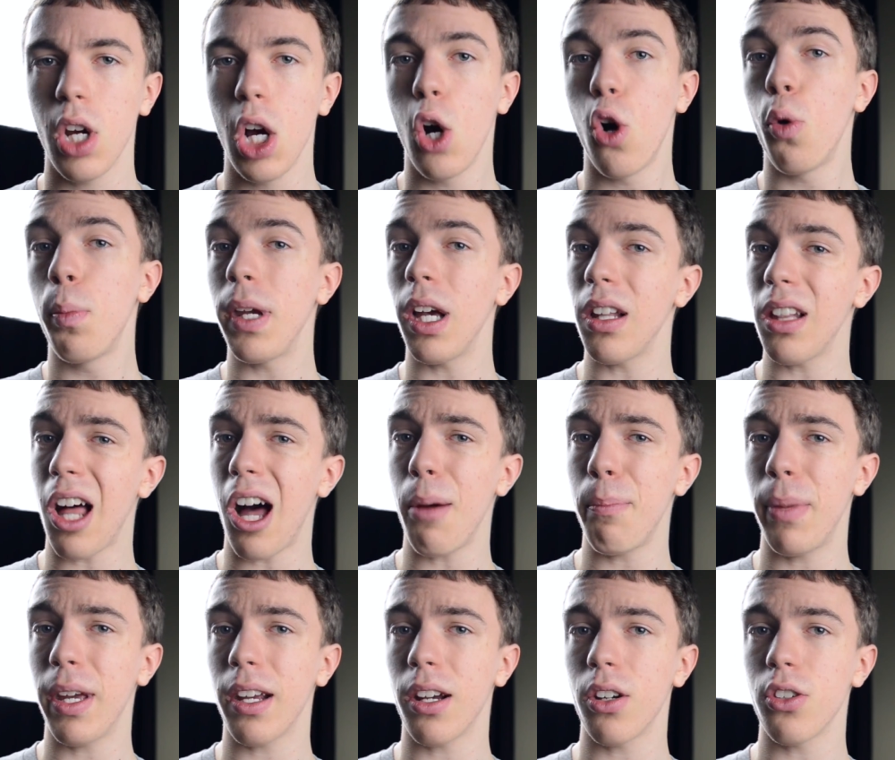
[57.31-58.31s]
will be a lot
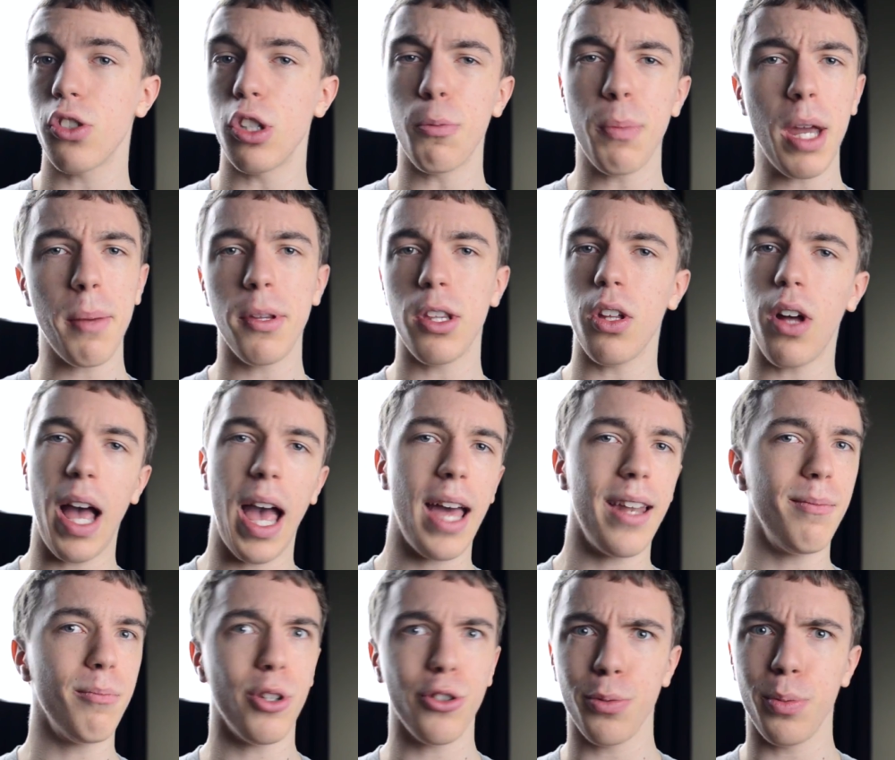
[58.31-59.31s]
bigger, so maybe they'll
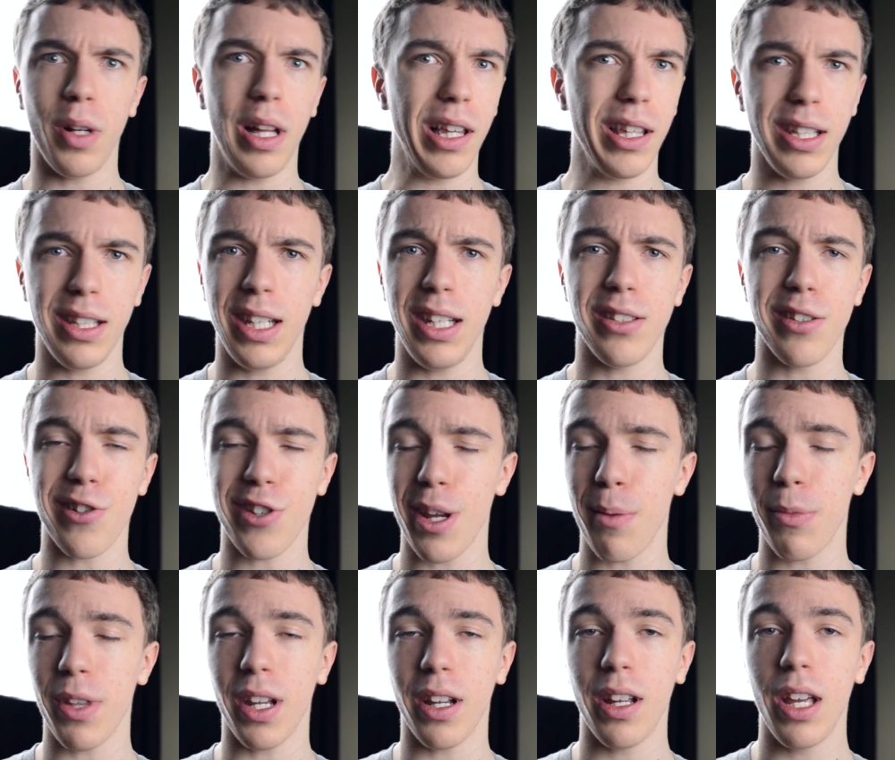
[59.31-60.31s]
add multiple LEDs or
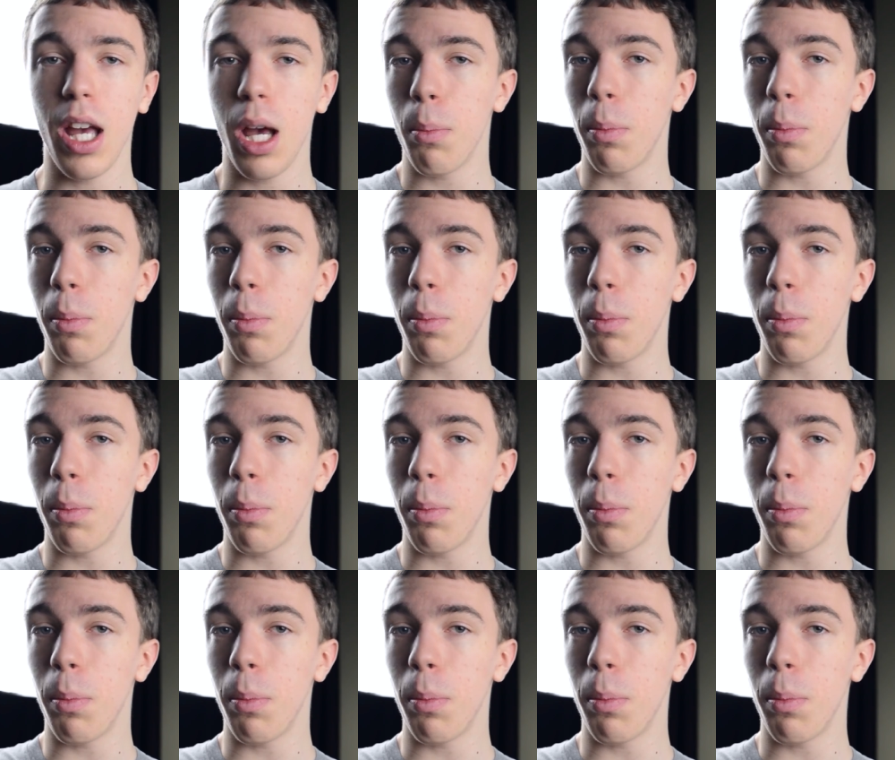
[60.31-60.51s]
something.